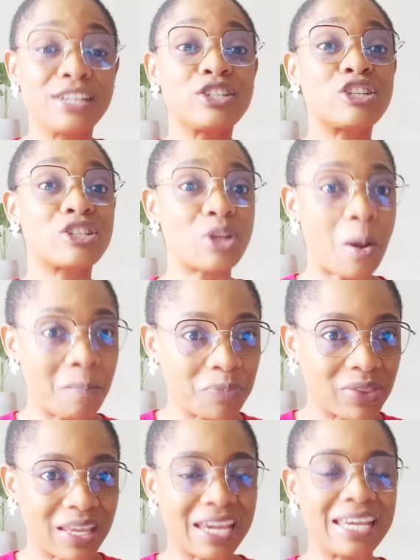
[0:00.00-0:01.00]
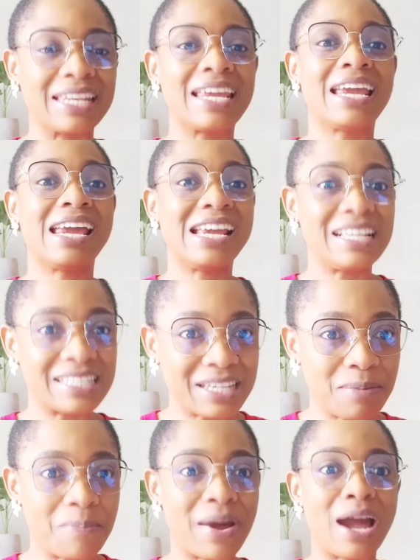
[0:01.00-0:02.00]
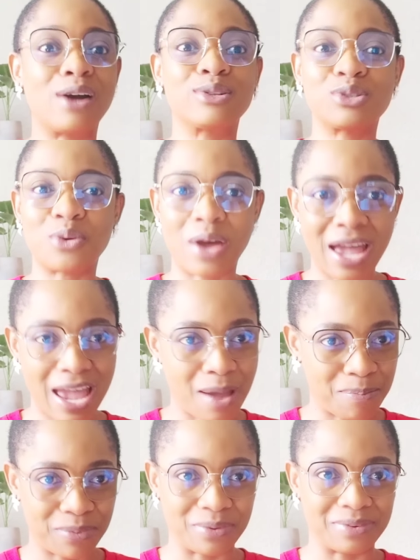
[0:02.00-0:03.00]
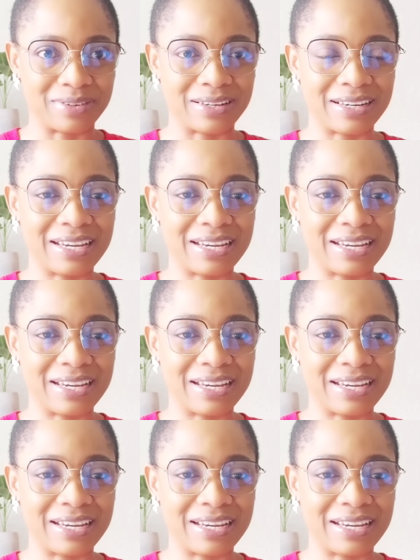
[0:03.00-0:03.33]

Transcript: Something is about to happen,